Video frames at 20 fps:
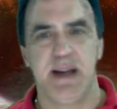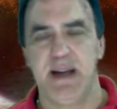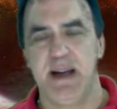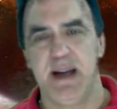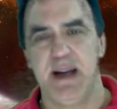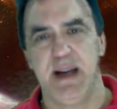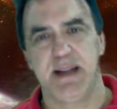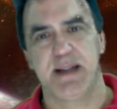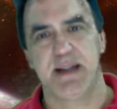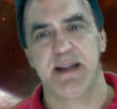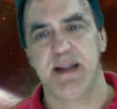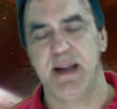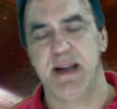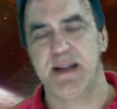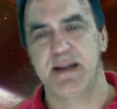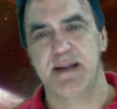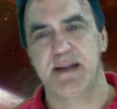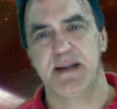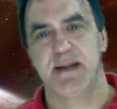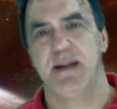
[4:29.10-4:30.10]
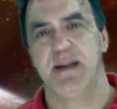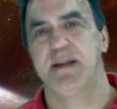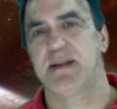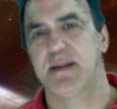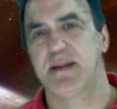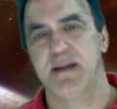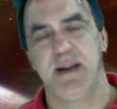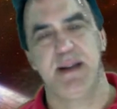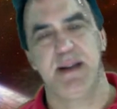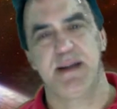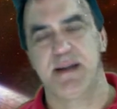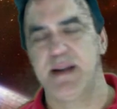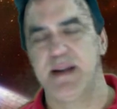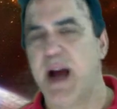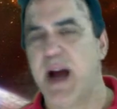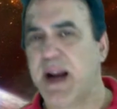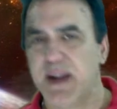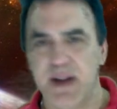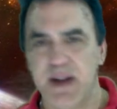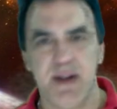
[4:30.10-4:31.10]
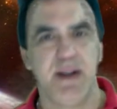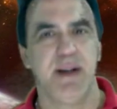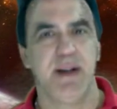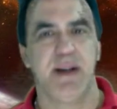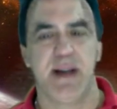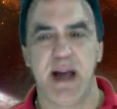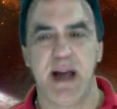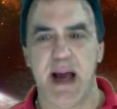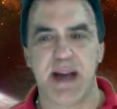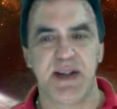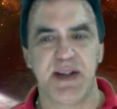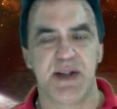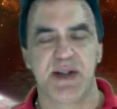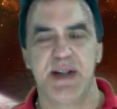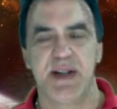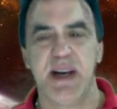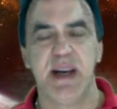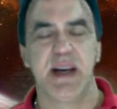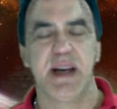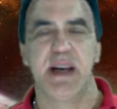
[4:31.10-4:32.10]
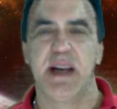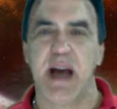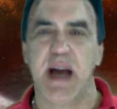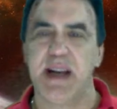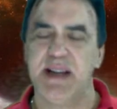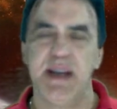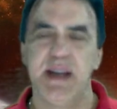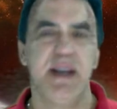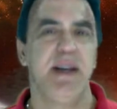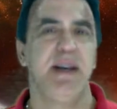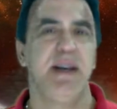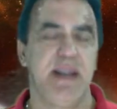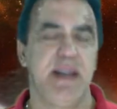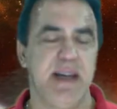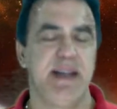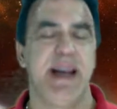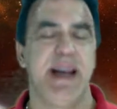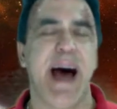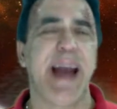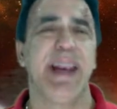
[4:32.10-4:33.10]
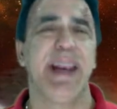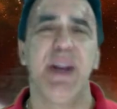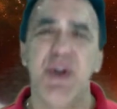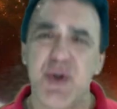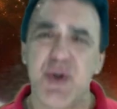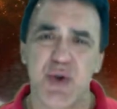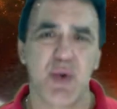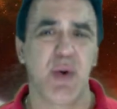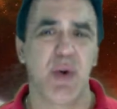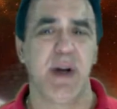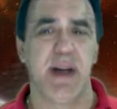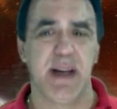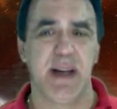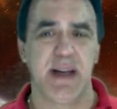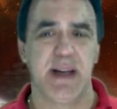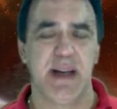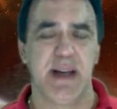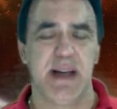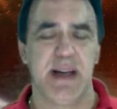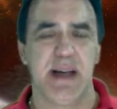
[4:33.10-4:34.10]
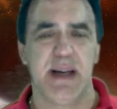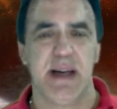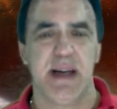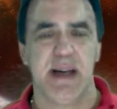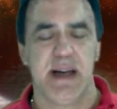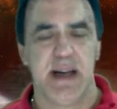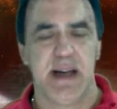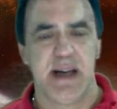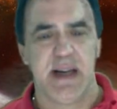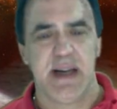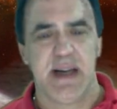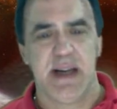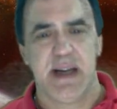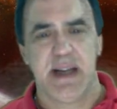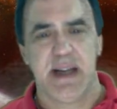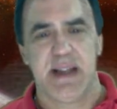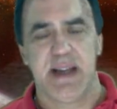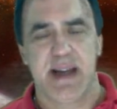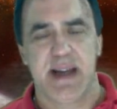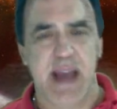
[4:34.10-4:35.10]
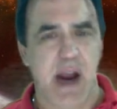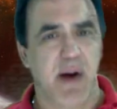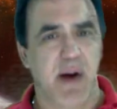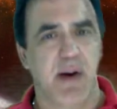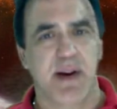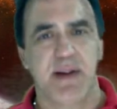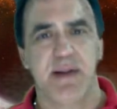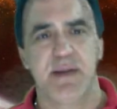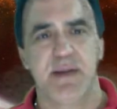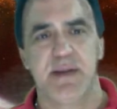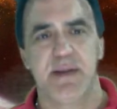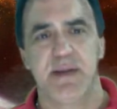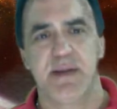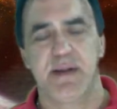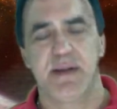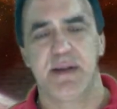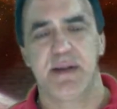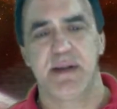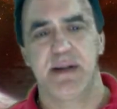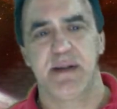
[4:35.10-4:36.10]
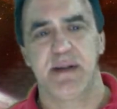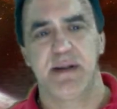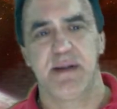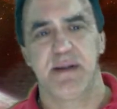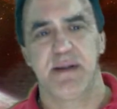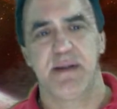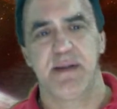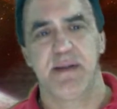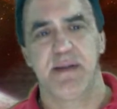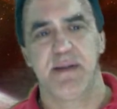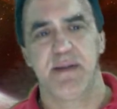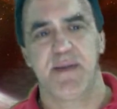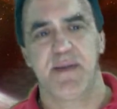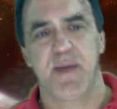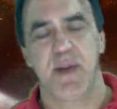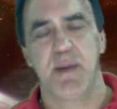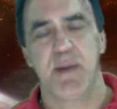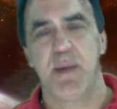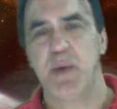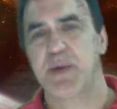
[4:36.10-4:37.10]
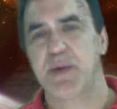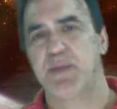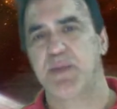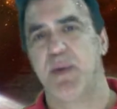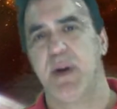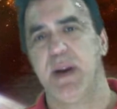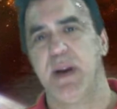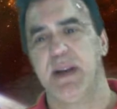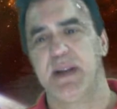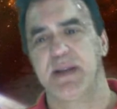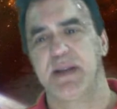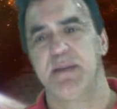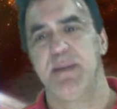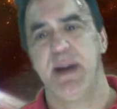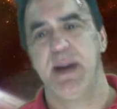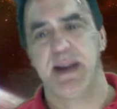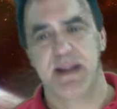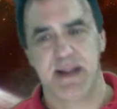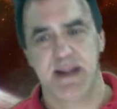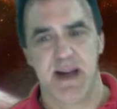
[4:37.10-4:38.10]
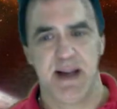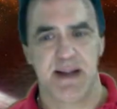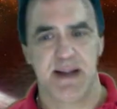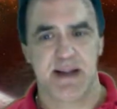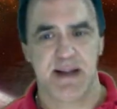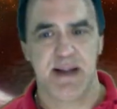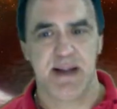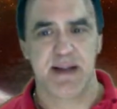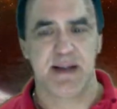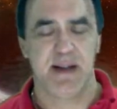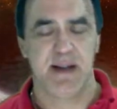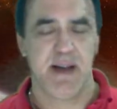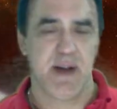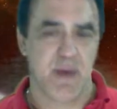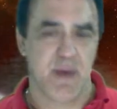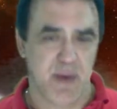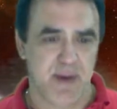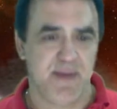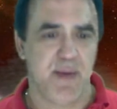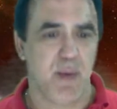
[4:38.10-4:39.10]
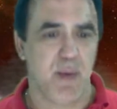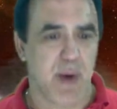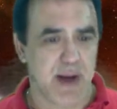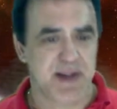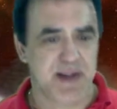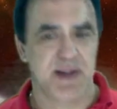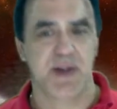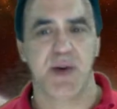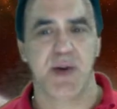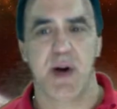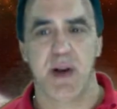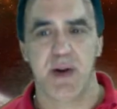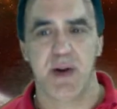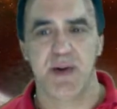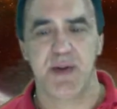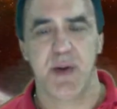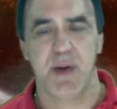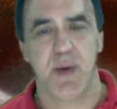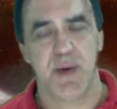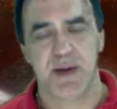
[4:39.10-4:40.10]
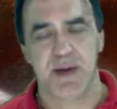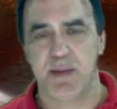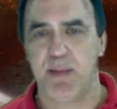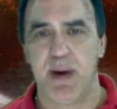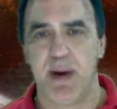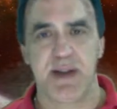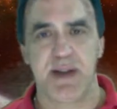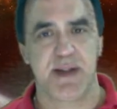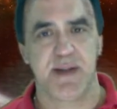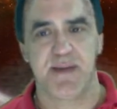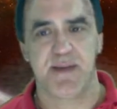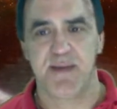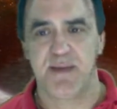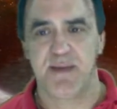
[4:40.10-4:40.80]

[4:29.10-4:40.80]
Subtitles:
it's not good. I did not enjoy it. The characters, for the most part, it doesn't make sense. These, if you watch the trailers, it's a bunch of,